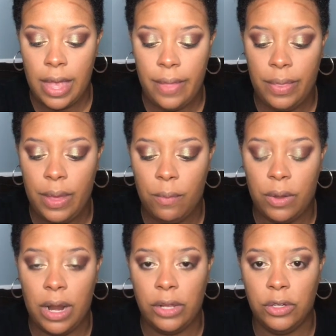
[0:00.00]
And then
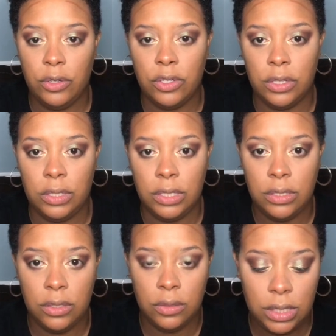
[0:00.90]
what I usually
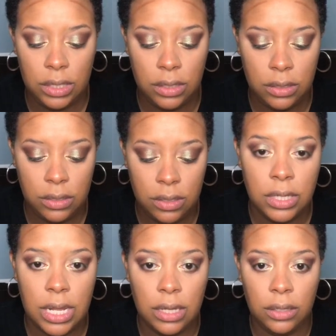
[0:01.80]
do is
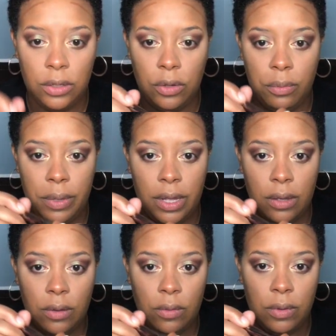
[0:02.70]
take a little bit
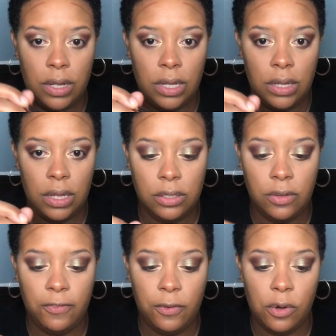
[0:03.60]
with
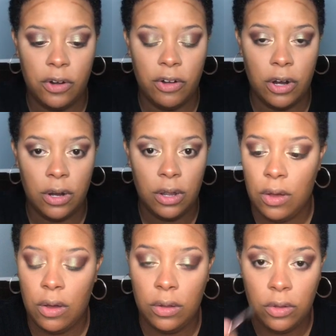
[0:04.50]
Sephora
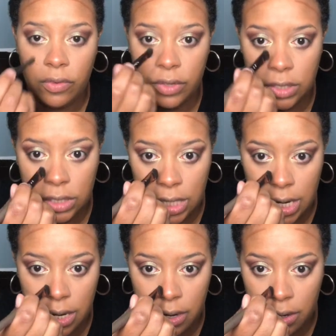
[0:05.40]
all over
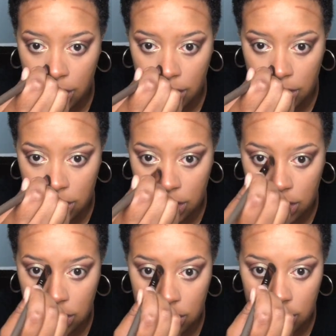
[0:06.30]
shader and
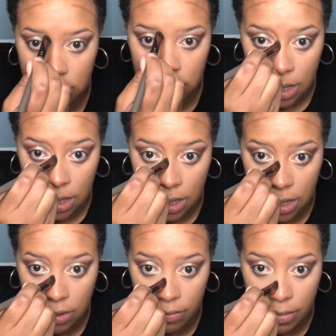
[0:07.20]
just
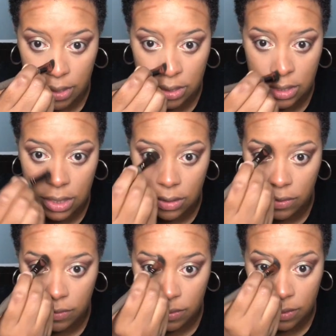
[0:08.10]
give myself
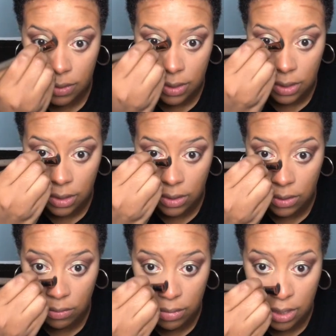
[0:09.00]
a
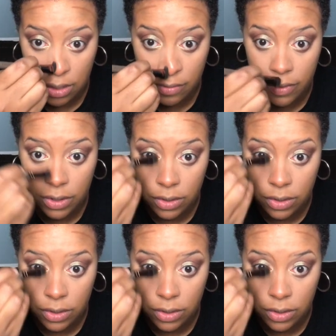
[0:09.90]
little bit of a